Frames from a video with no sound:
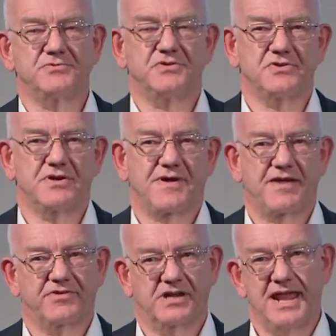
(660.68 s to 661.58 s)
sort of
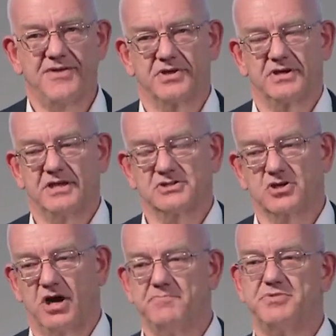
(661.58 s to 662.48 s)
geographical area is
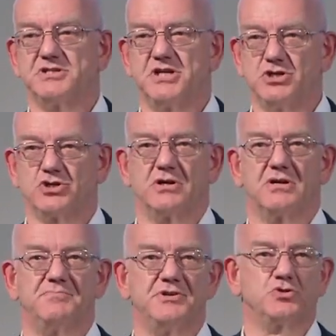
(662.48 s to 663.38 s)

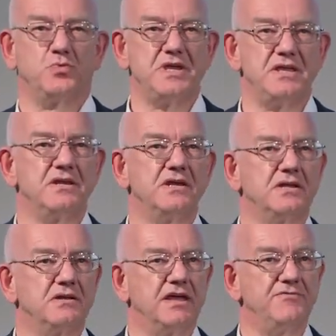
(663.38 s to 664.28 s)
competition between,
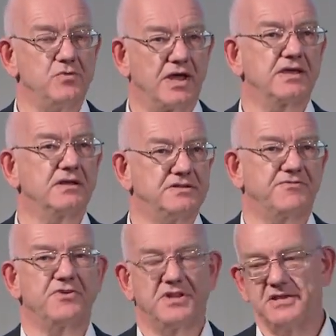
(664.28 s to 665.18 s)
if you like,
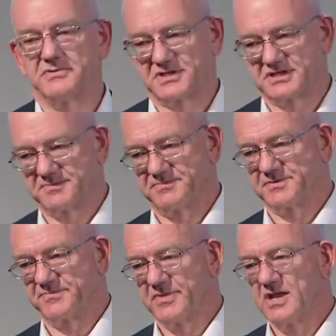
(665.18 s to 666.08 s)
different legal systems,